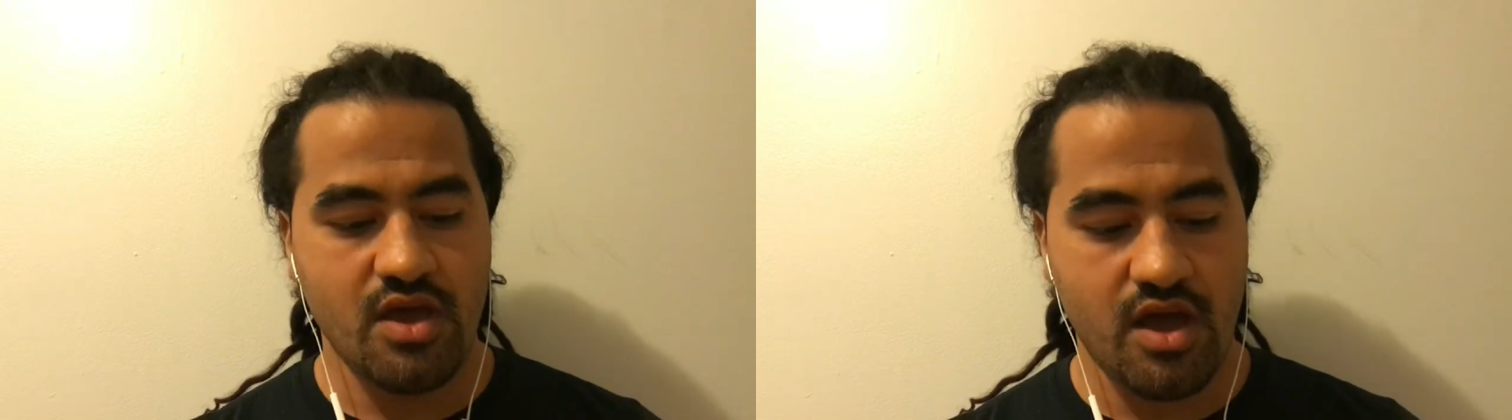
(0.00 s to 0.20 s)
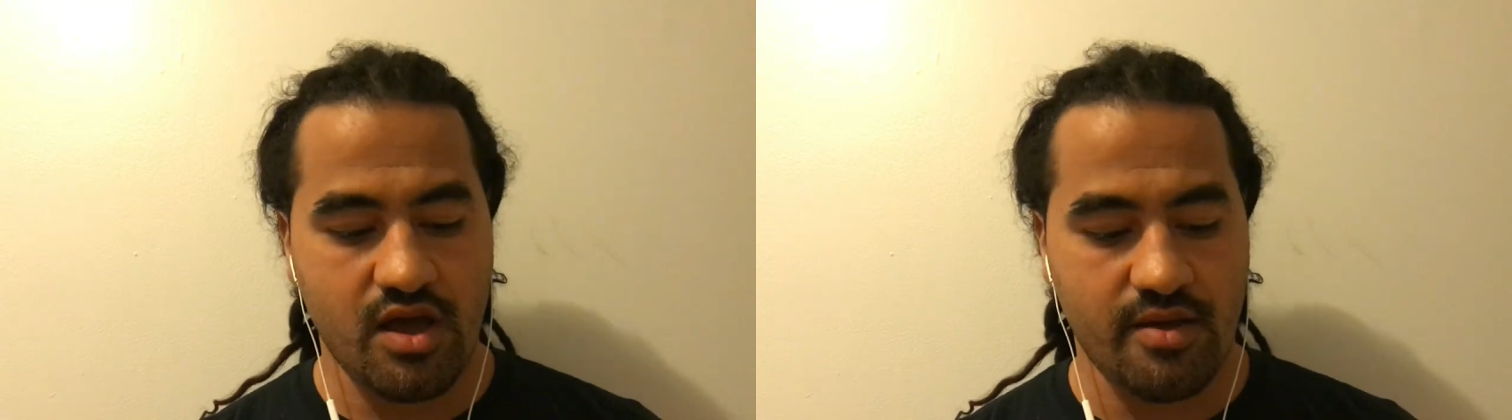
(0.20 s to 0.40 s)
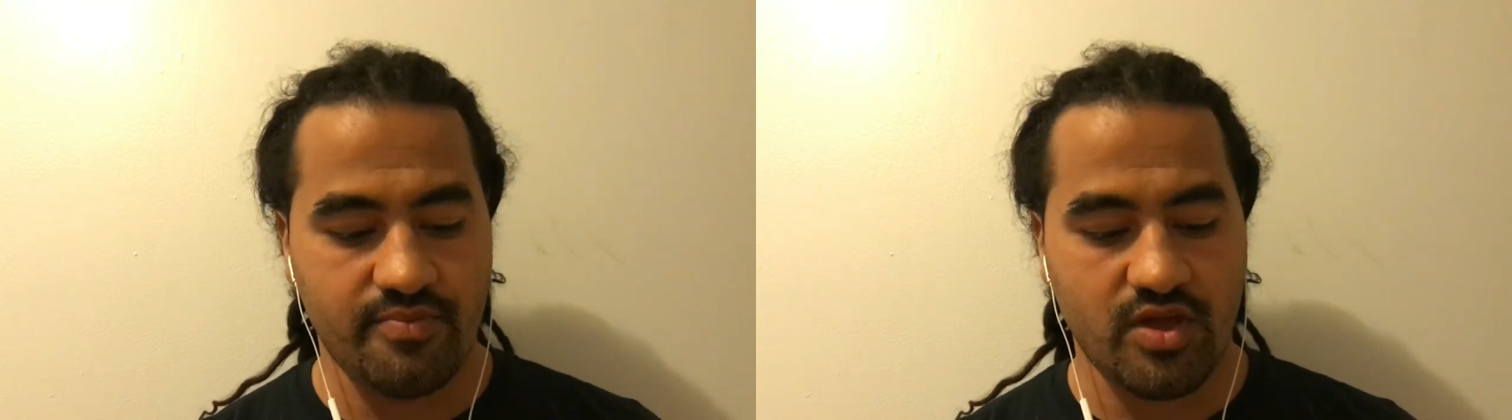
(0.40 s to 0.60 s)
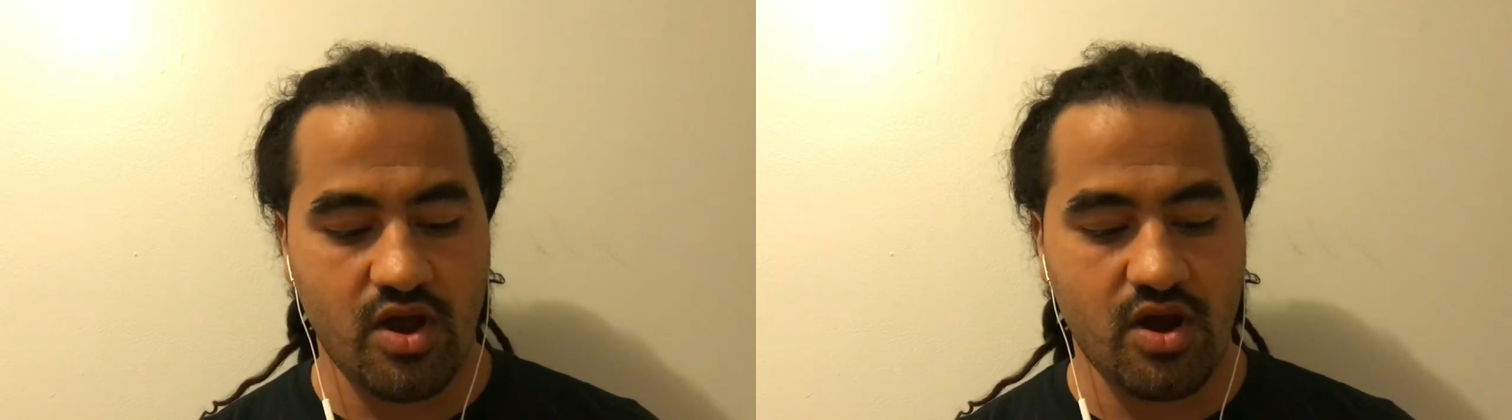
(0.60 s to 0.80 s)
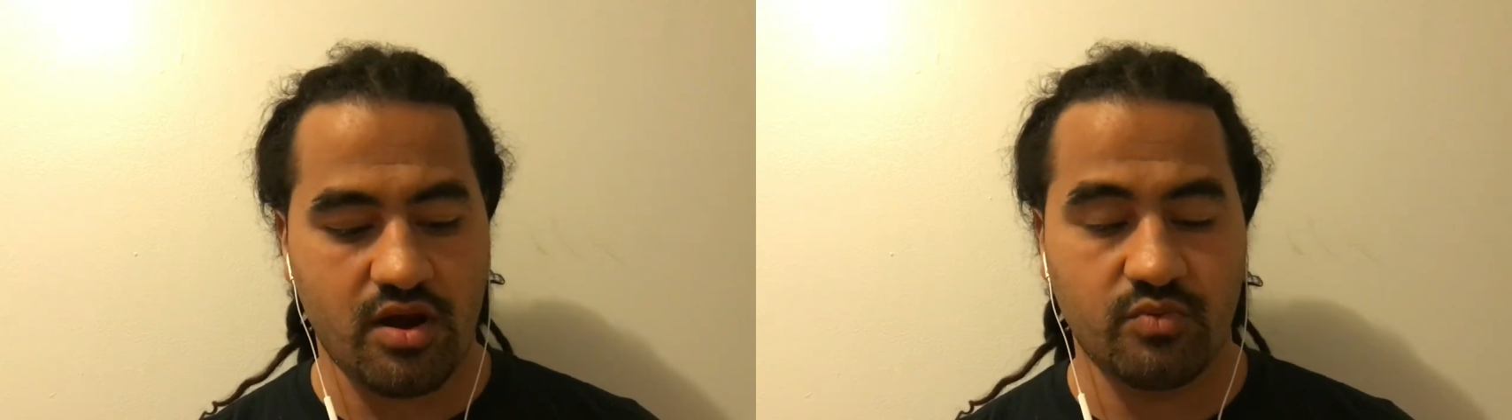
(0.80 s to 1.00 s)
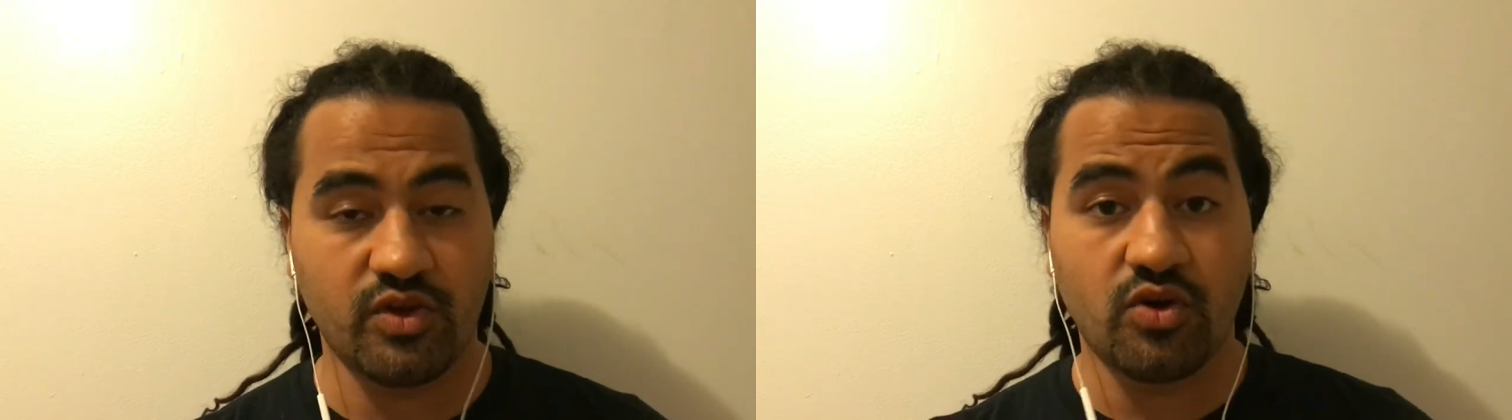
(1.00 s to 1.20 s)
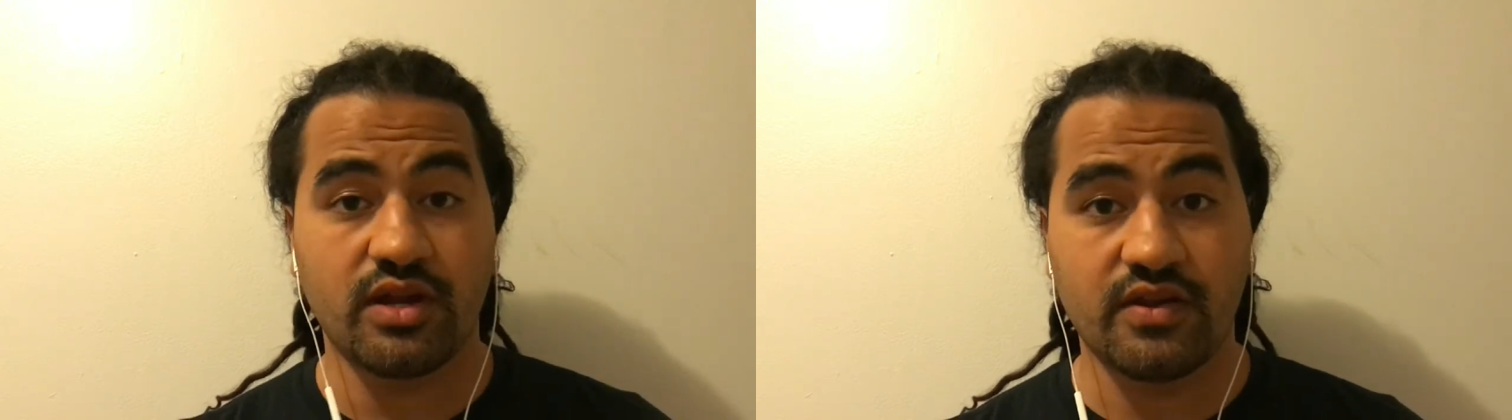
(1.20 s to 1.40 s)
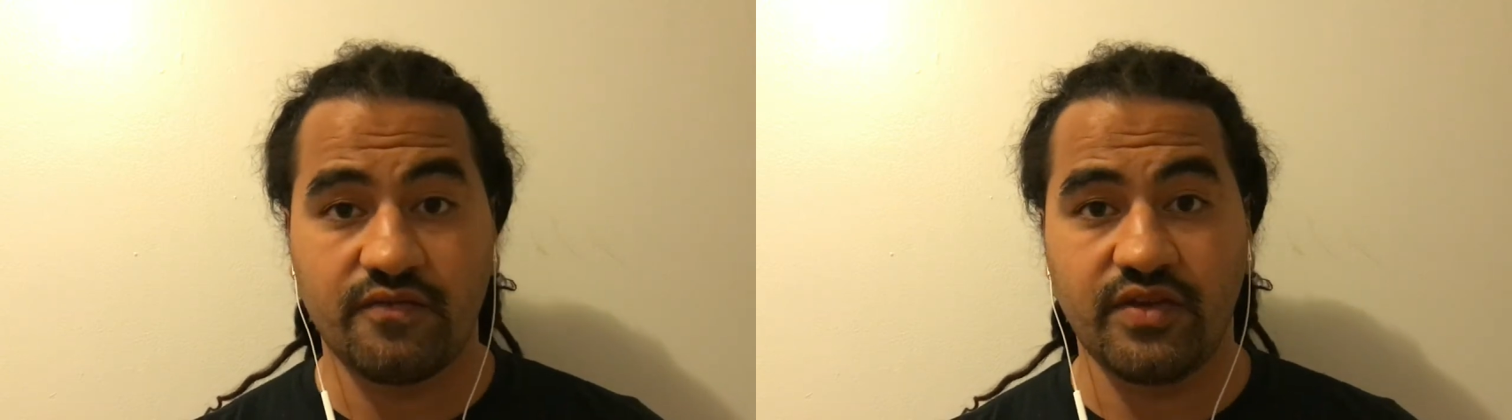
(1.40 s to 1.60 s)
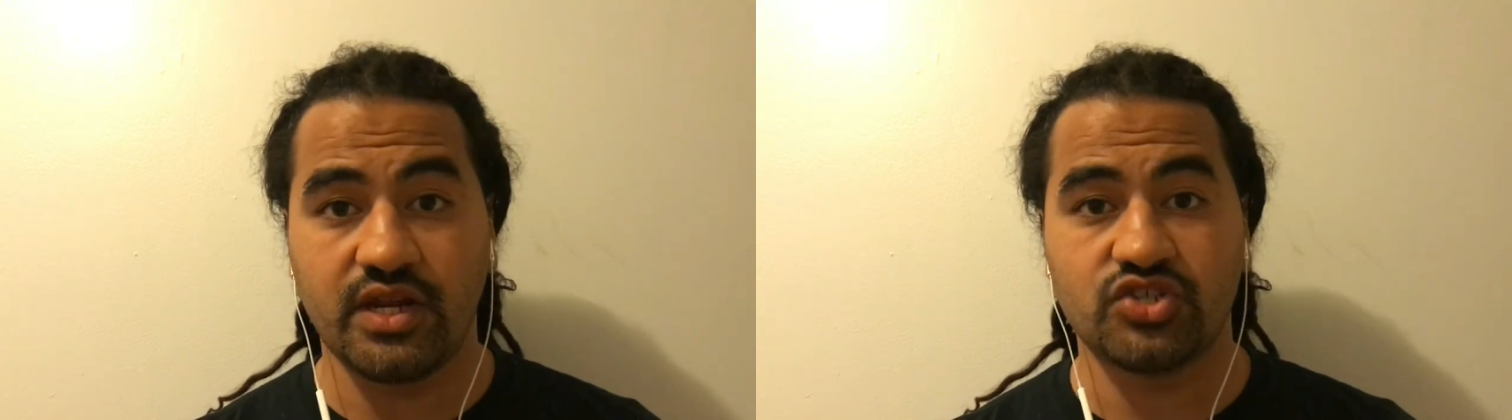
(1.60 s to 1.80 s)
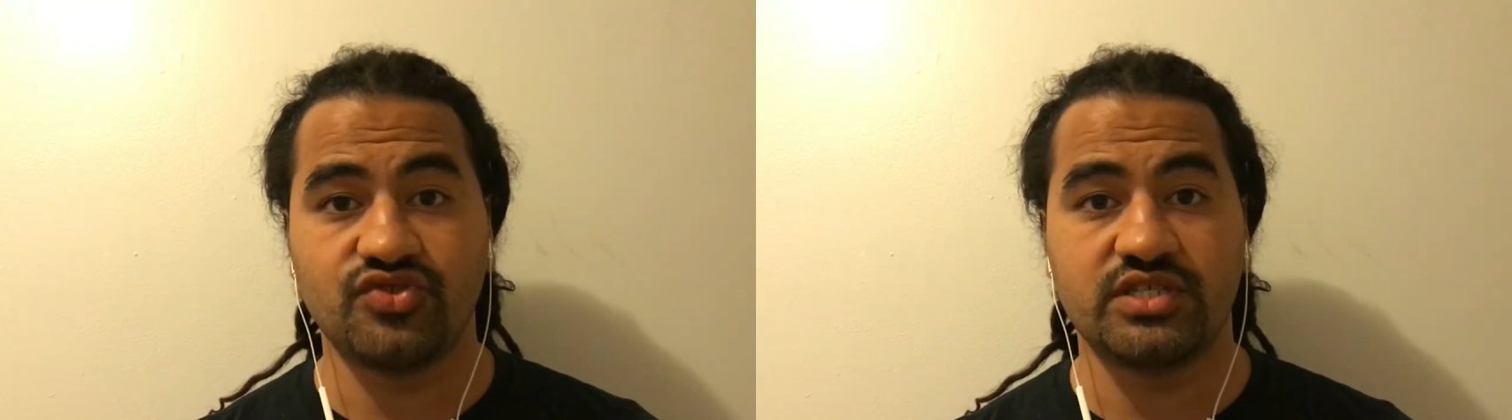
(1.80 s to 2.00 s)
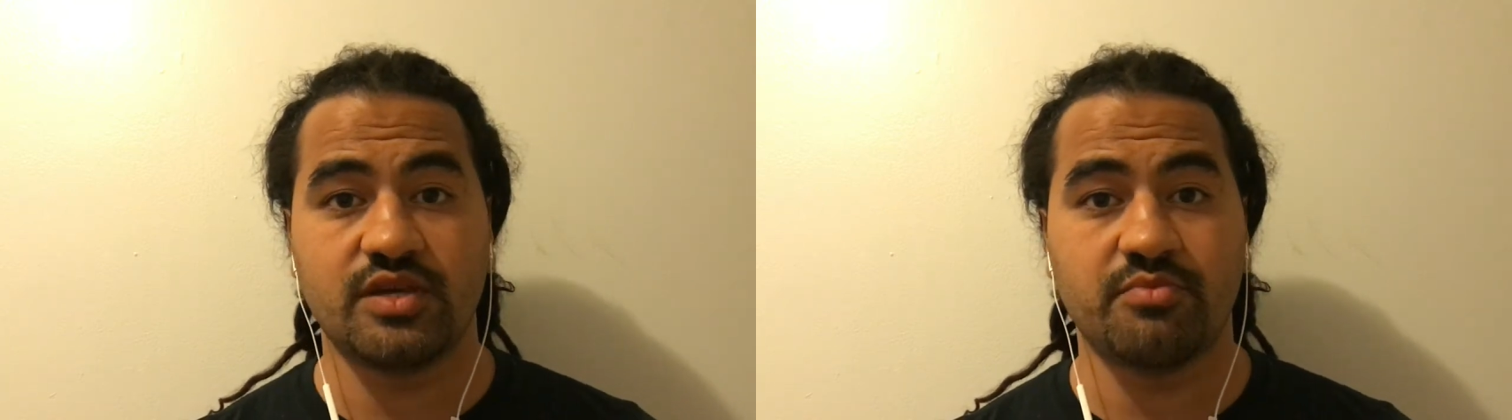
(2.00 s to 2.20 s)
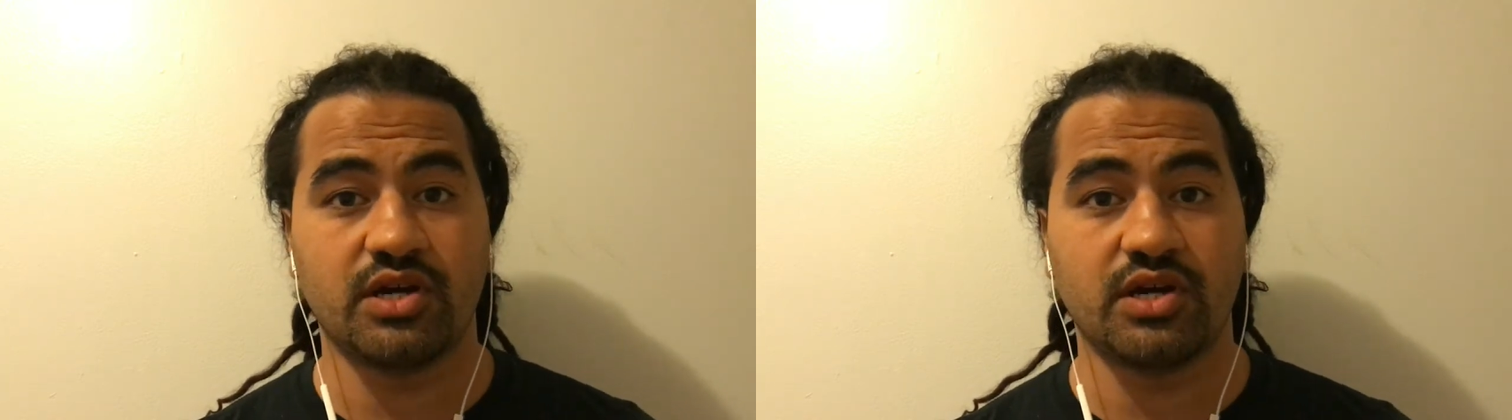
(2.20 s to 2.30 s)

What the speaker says: are, we call it a Phoenix Reset